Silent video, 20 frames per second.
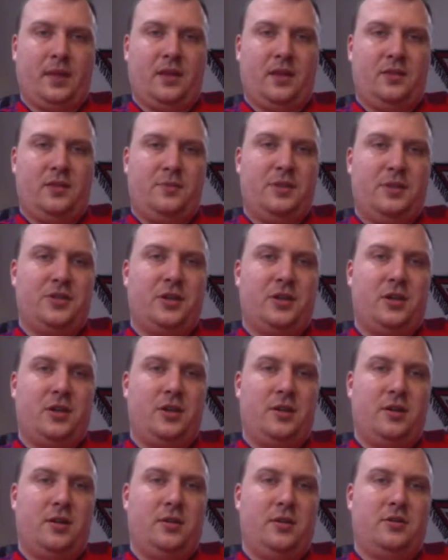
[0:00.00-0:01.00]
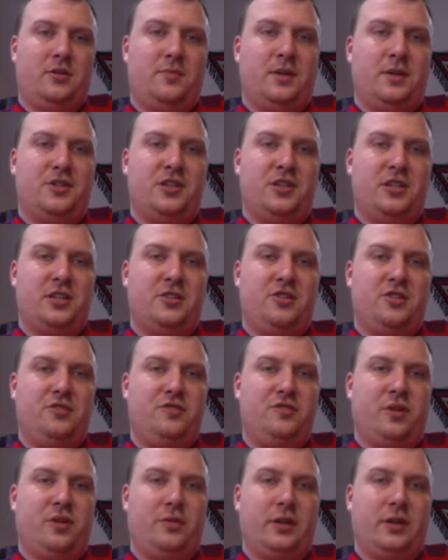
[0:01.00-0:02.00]
Especially this new
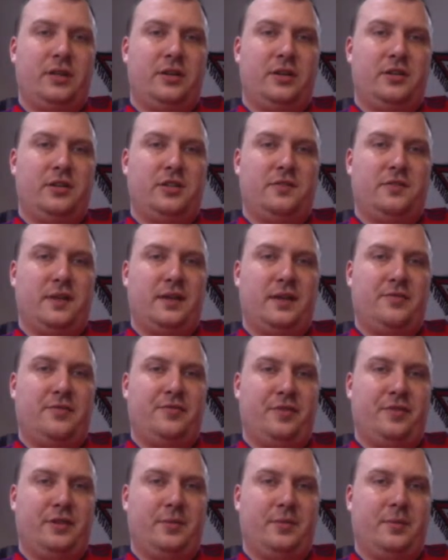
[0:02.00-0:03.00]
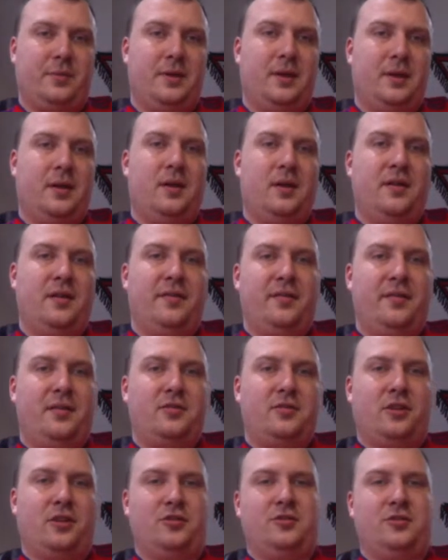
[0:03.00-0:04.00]
role that Giannis has found for her.
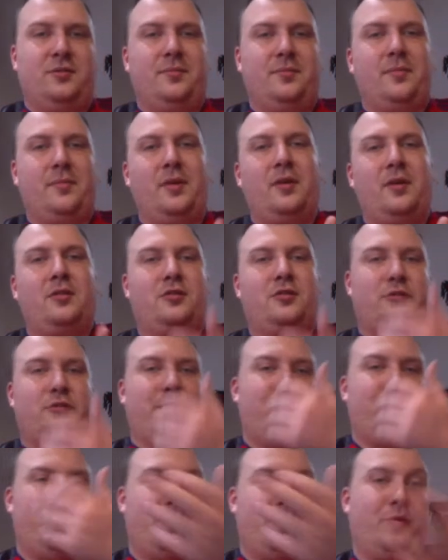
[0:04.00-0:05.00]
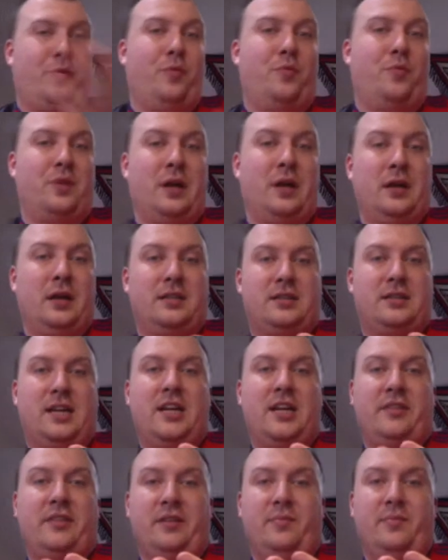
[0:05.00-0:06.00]
So, because we've all seen
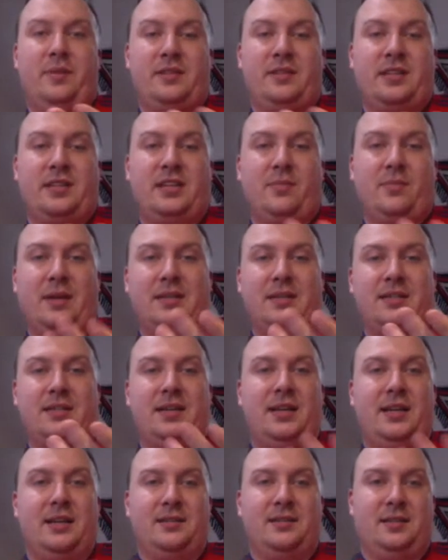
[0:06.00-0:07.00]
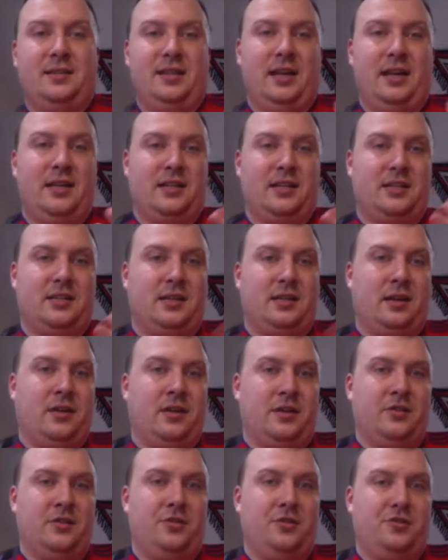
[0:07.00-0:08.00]
a Blackstenius in there as a
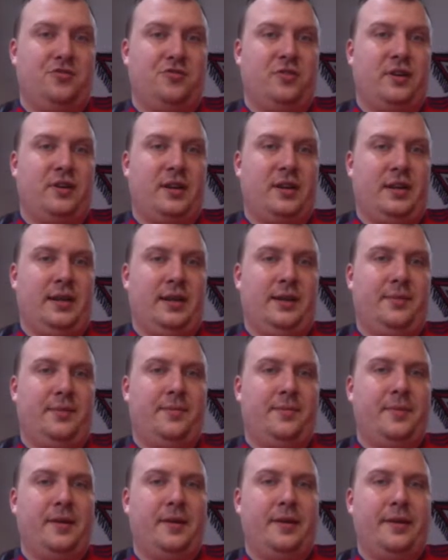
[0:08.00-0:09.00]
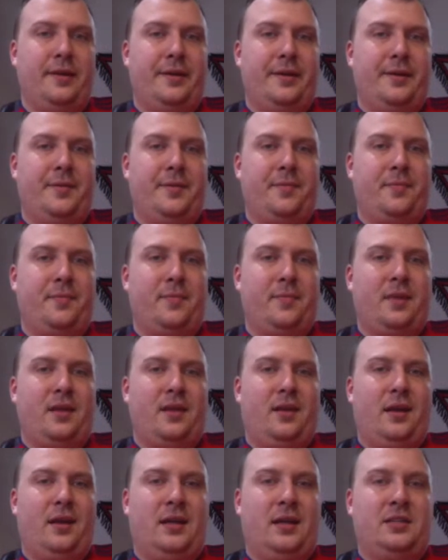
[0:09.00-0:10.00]
new striker yet,
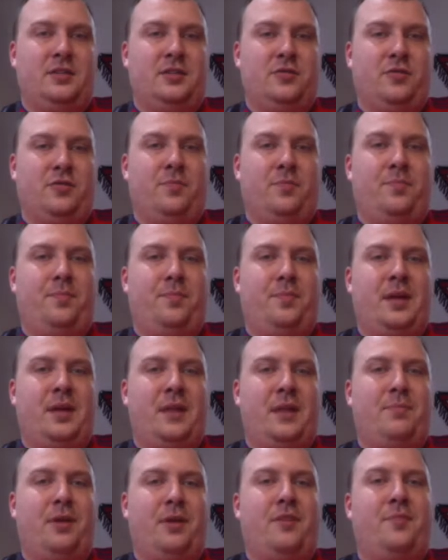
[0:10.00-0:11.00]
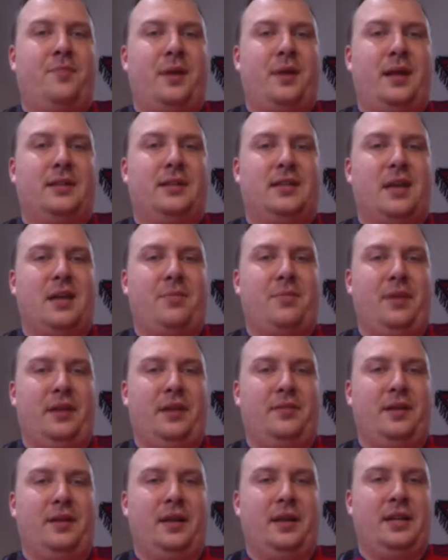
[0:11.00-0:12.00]
and to sort of keep both players happy,
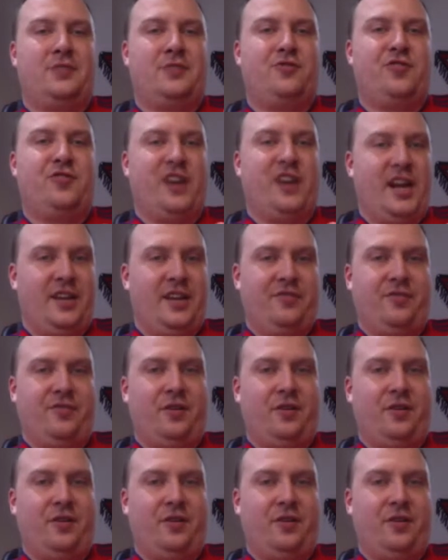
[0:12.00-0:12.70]
he's created